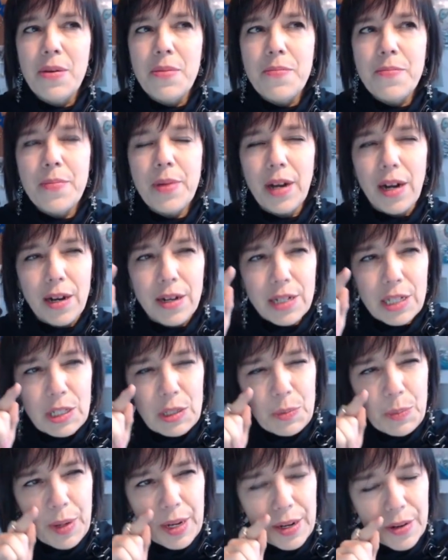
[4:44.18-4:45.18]
but our
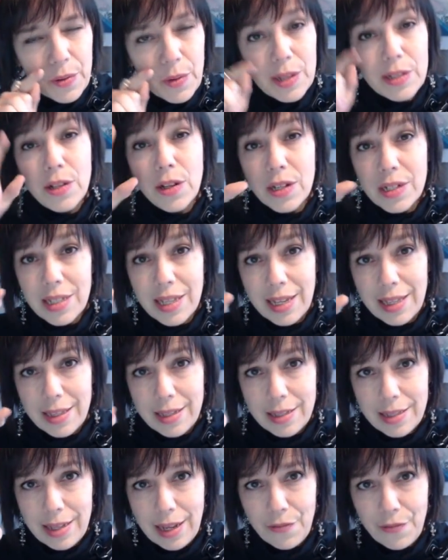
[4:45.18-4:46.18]
spirit, what looks like the
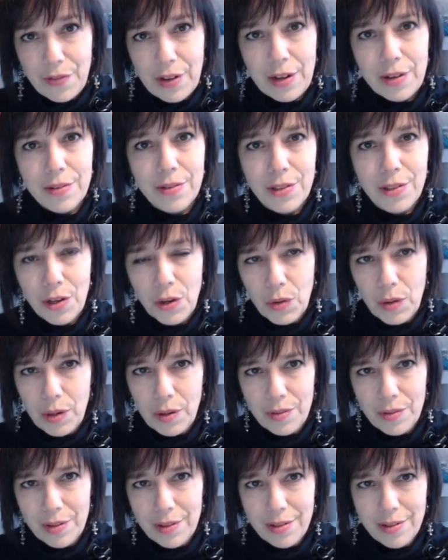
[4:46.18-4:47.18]
safe route, the
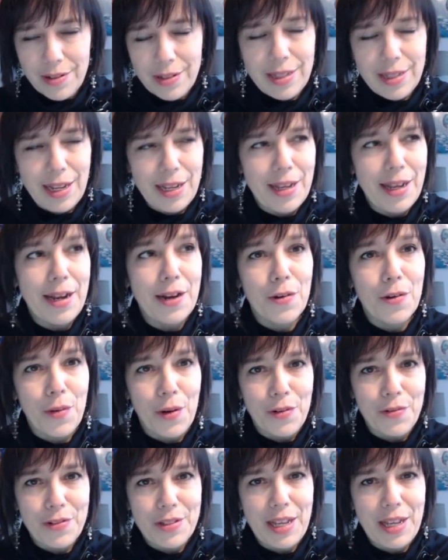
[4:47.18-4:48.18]
quote, say, air
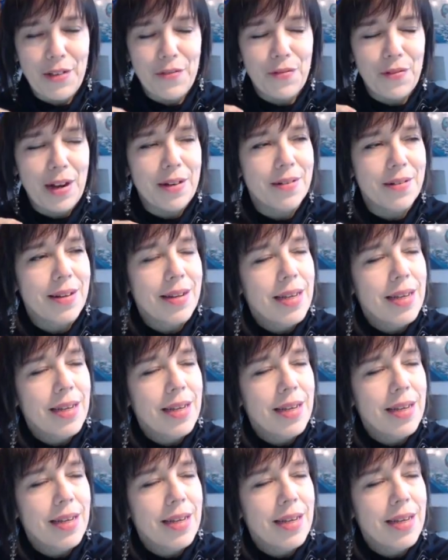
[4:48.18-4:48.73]
quote, safe route,